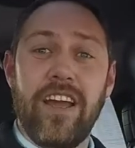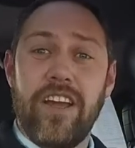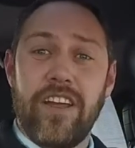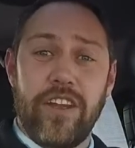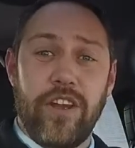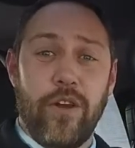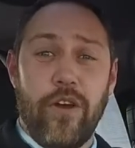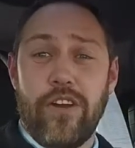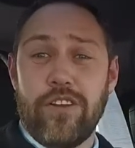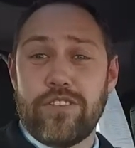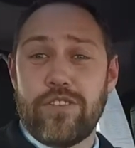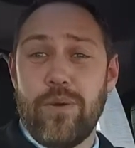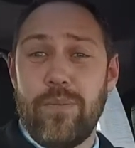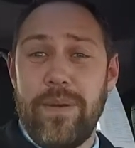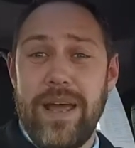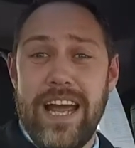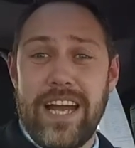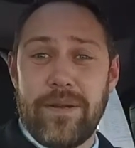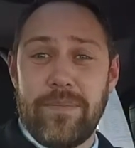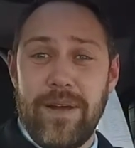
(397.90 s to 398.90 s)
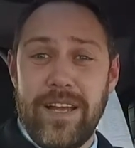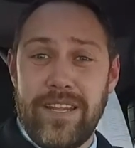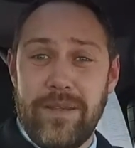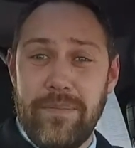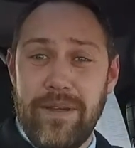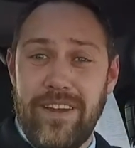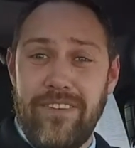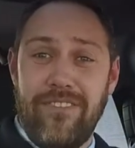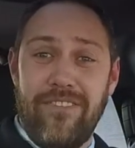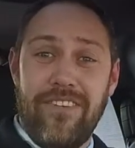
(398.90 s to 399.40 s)
You're also backed by the
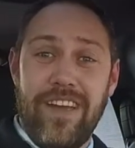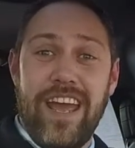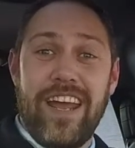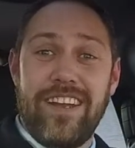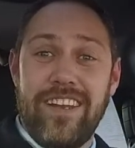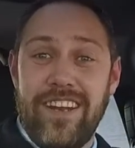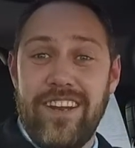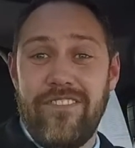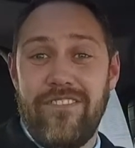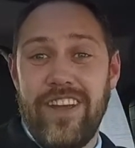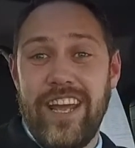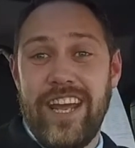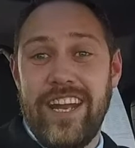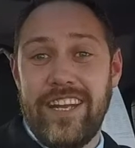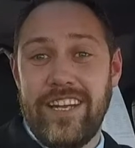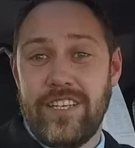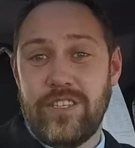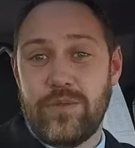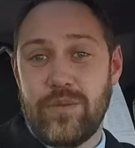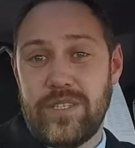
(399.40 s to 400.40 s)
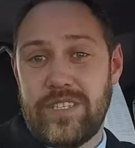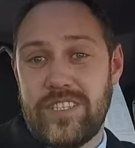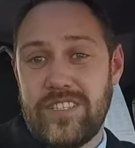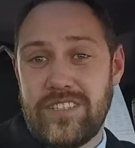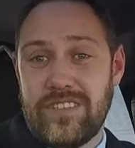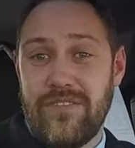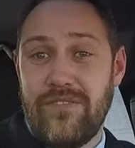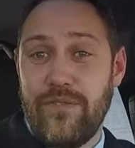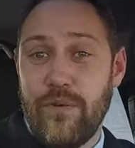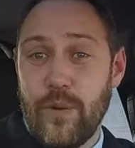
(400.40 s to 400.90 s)
McFadden Advantage, which
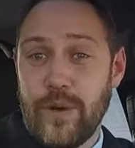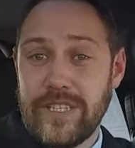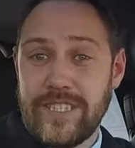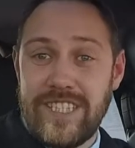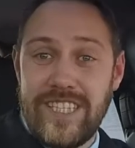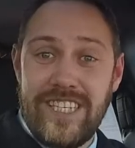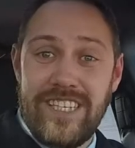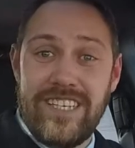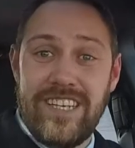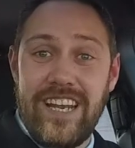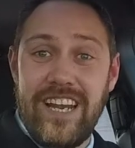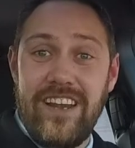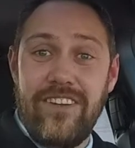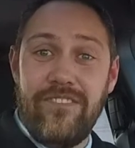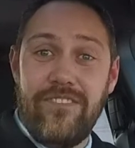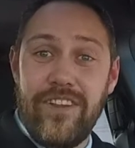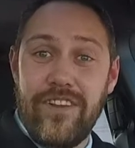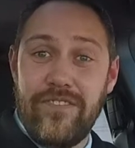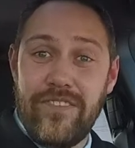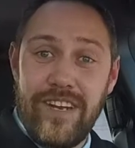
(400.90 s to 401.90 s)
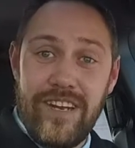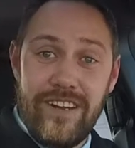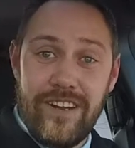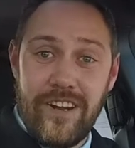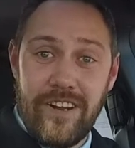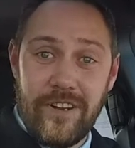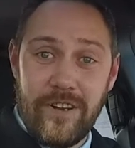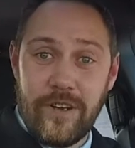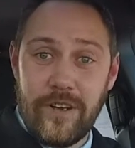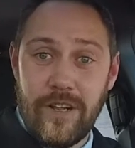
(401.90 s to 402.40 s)
is a 14-day,
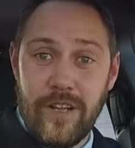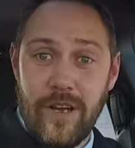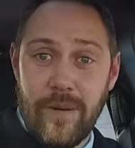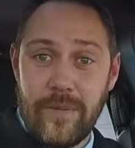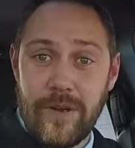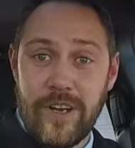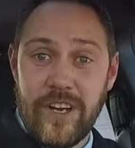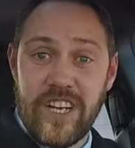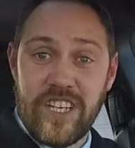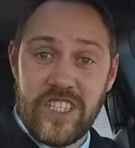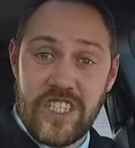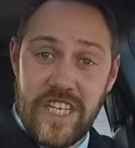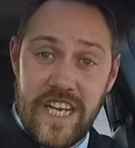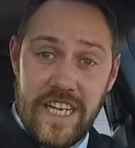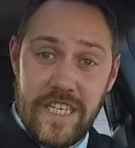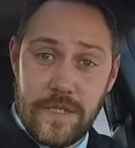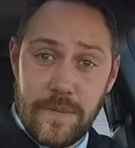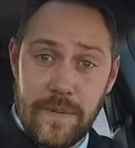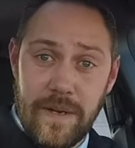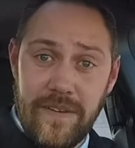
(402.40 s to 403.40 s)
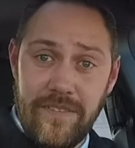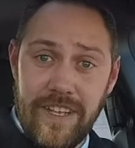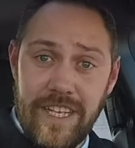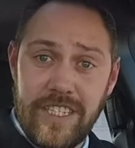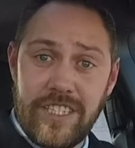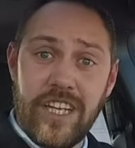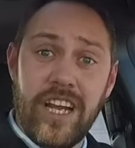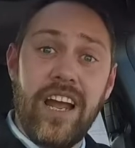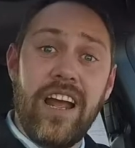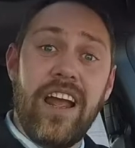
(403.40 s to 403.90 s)
1,500 kilometer exchange
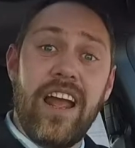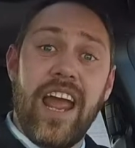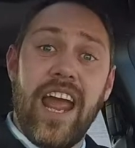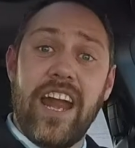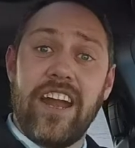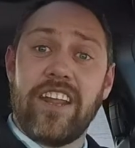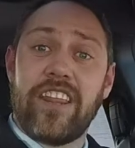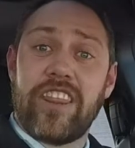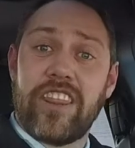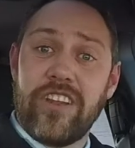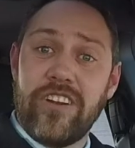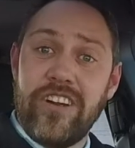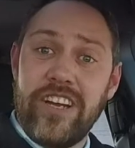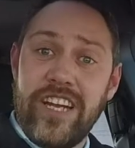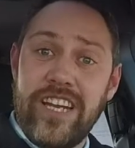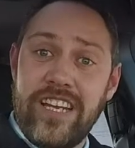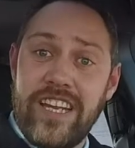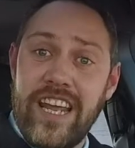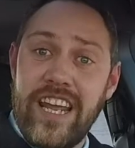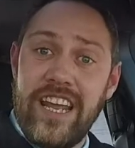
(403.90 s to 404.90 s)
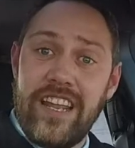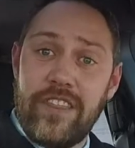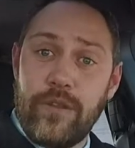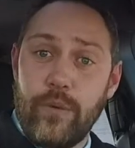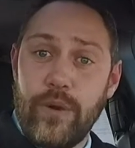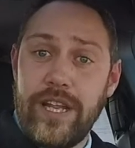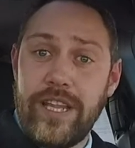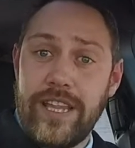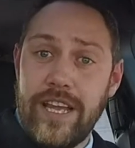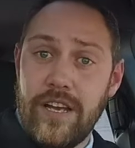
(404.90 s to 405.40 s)
privilege and a 30-day,
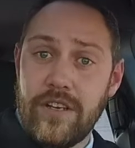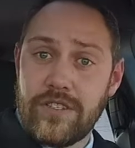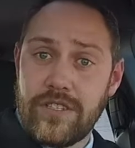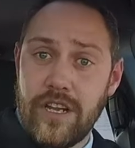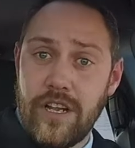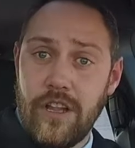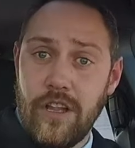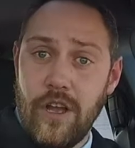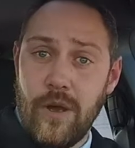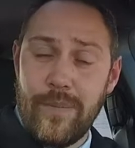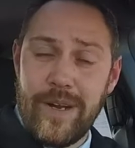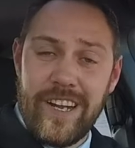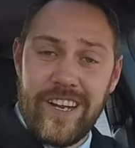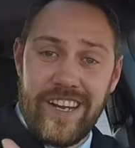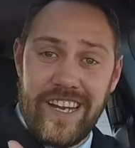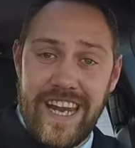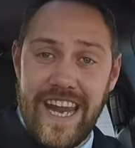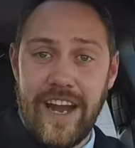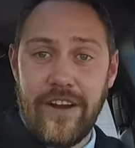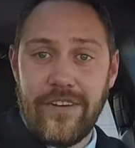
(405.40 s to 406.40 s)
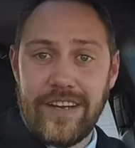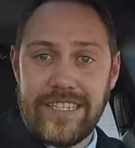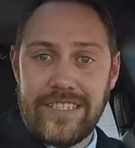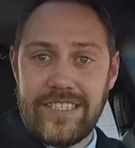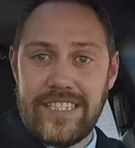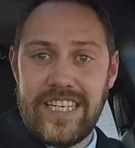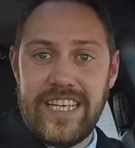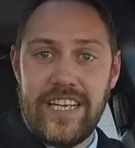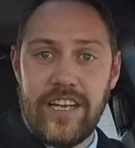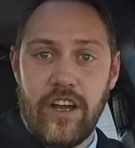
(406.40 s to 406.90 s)
3,000 kilometer
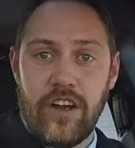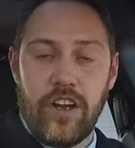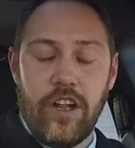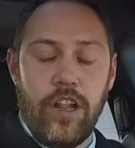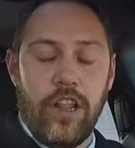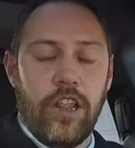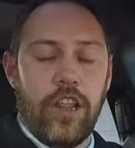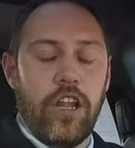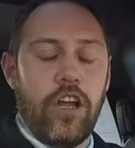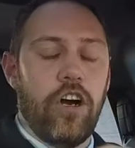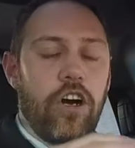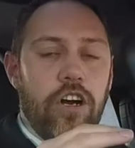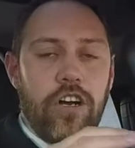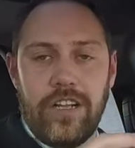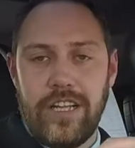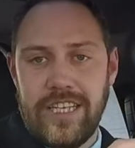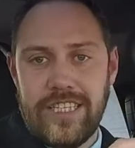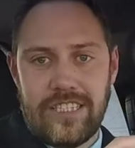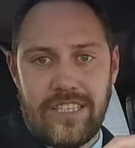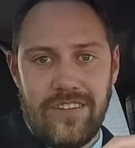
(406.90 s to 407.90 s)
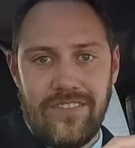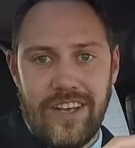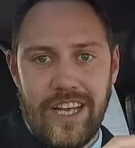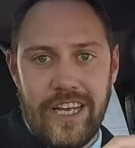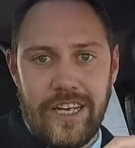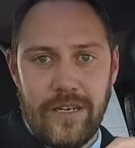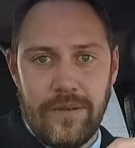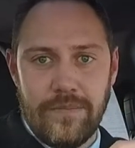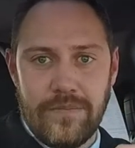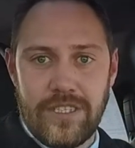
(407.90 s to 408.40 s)
guarantee on a long list of
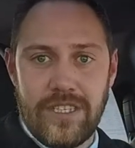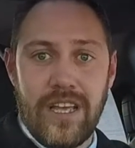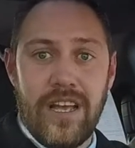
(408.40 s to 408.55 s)
items.